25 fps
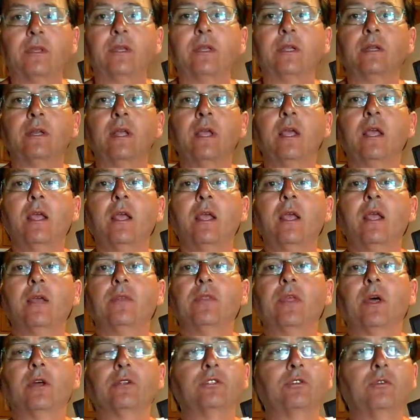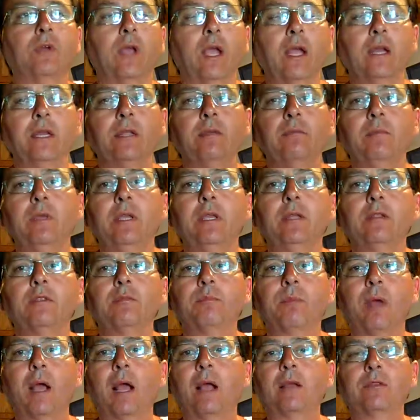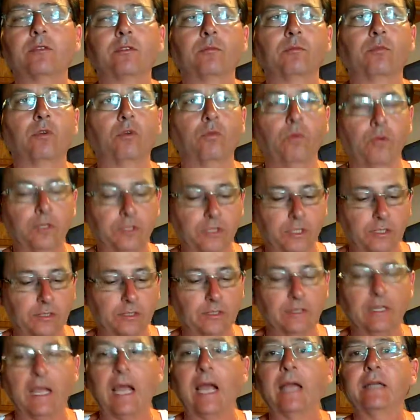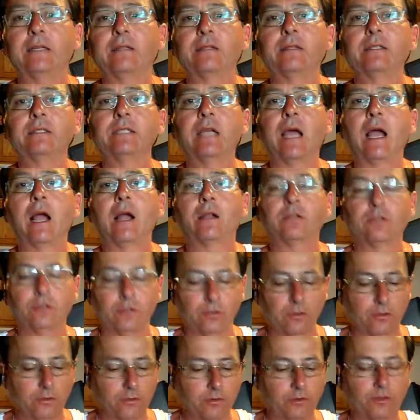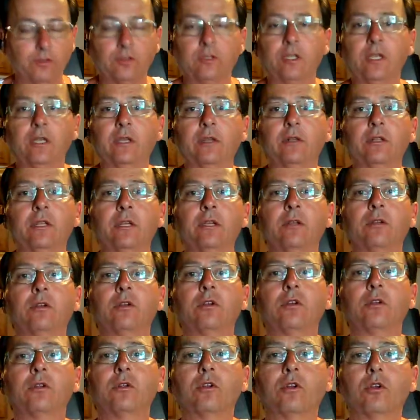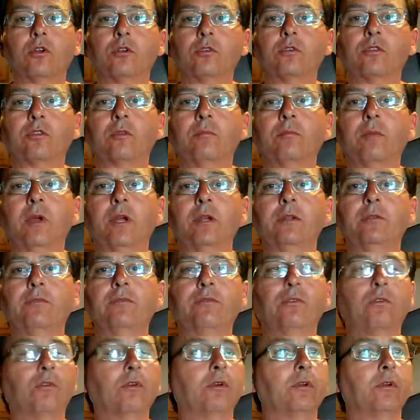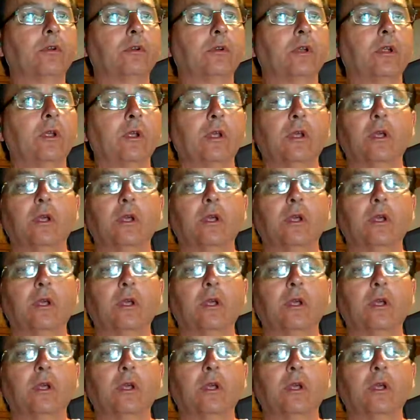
it, they'll do any means possible, which is lie to the doctor, steal it, hurt somebody for it,